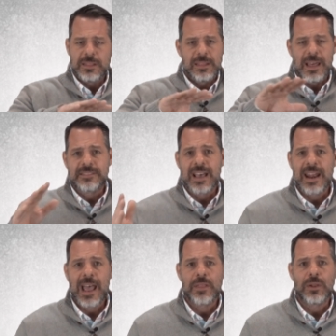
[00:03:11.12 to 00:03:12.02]
that's kind
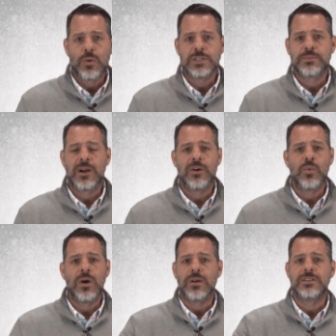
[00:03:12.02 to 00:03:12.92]
of how the Lord's Prayer
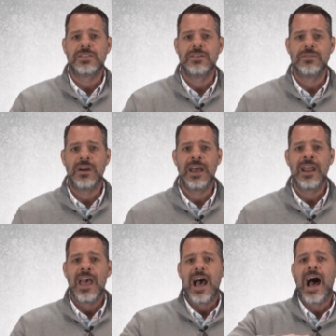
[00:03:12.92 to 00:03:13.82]
works, right?
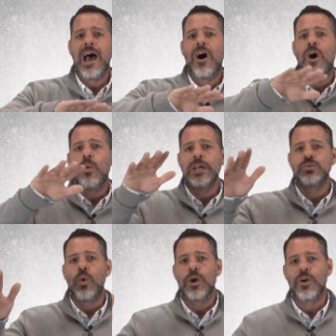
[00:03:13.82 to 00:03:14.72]
I always
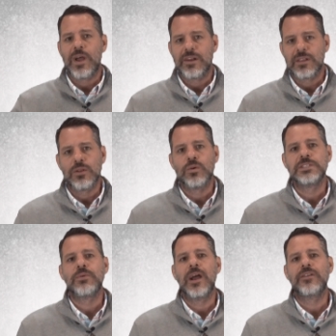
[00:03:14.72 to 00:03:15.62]
work around the
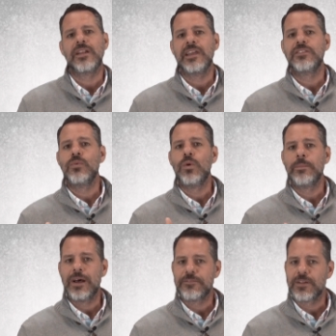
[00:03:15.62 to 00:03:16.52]
Lord's Prayer till I get to the one
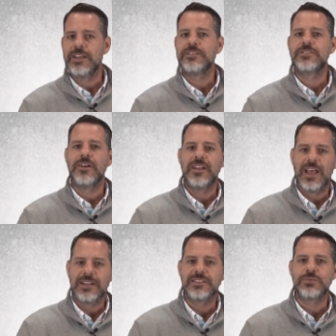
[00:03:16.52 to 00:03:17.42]
about forgive us our
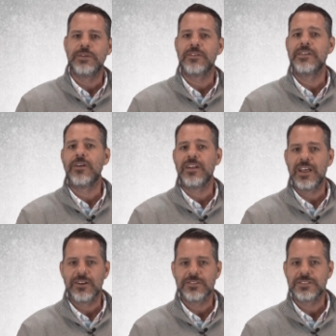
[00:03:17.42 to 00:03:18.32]
debts as we forgive our
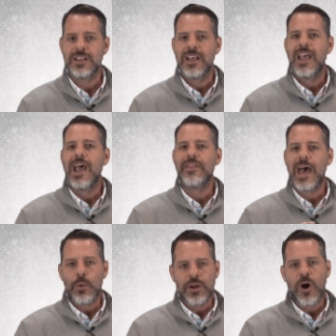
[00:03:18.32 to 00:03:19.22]
debtors. And
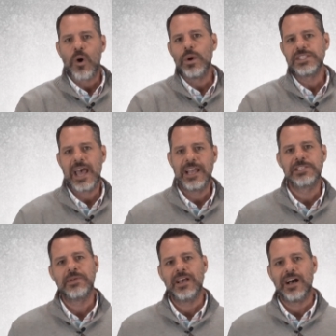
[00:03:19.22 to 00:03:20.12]
that one always
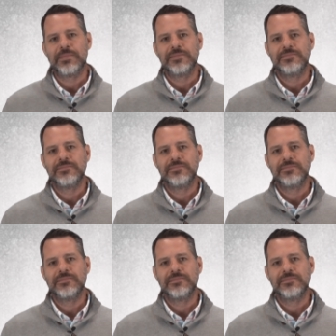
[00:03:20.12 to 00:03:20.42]
hangs me up.